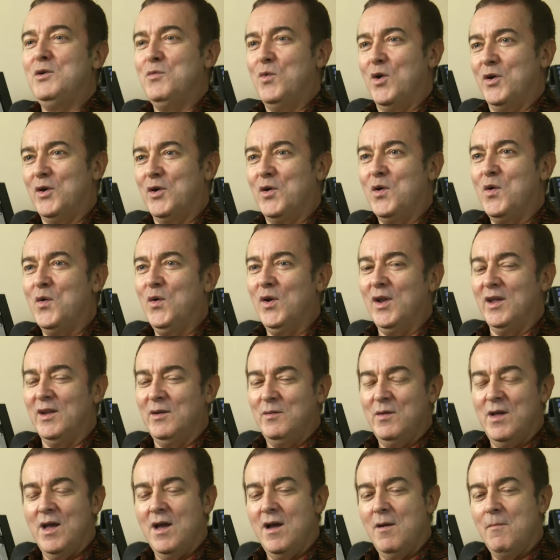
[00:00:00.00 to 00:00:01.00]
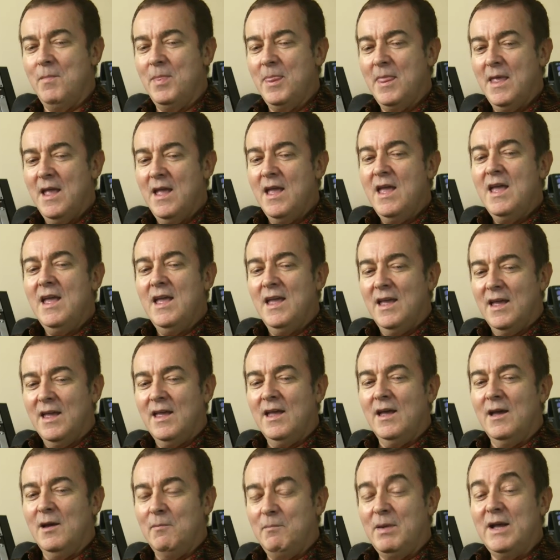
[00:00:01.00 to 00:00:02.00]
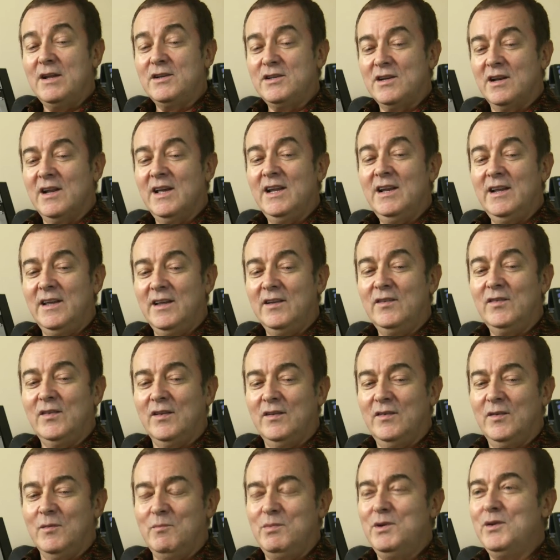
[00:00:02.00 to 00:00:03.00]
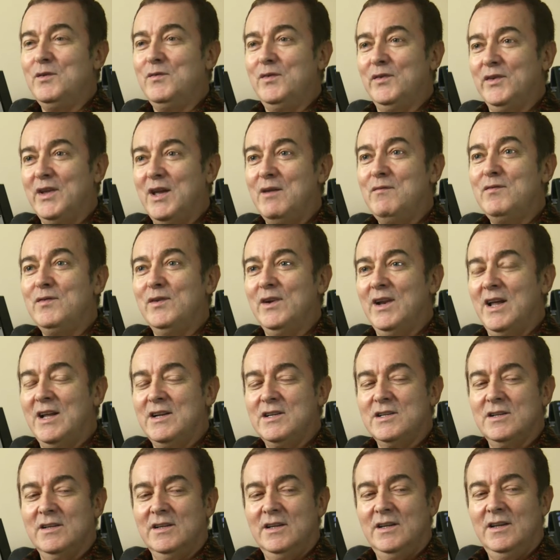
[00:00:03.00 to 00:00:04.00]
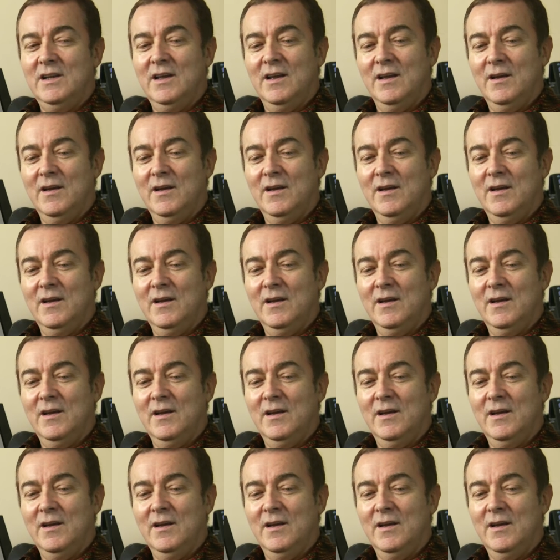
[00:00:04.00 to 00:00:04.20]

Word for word: you want to call it. Um, banjolele. Uh, banjolele is, is a beautiful name for it, actually.